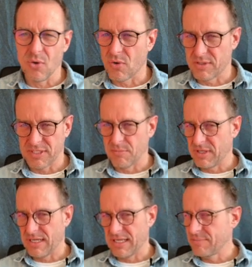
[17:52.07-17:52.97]
or
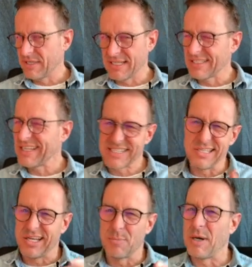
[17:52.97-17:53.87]
something like that, because it's
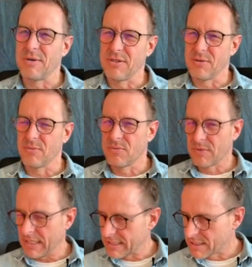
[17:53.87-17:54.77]
not about you.
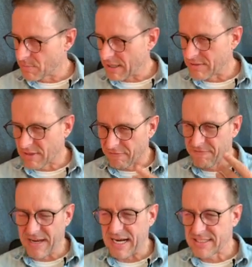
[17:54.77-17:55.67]
It's about the
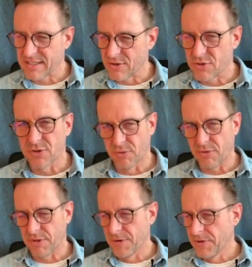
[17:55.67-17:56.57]
facts and the
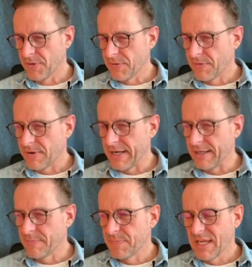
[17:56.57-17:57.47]
truth,
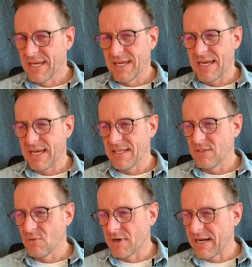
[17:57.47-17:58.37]
right? And
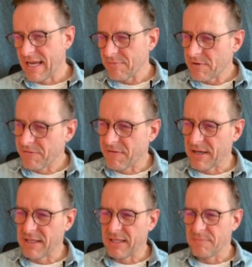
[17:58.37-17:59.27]
you are never
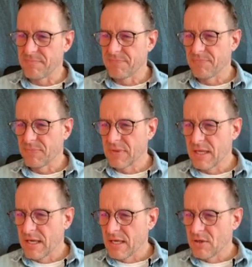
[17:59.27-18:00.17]
funny.
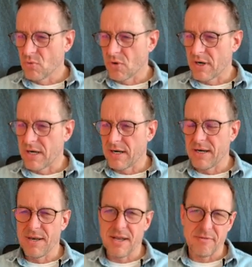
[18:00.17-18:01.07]
You are
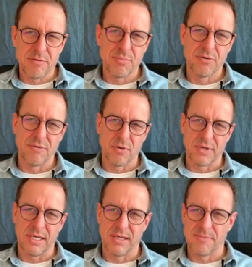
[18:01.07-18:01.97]
never
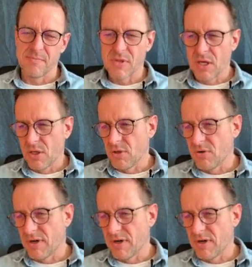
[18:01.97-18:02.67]
provoking. You're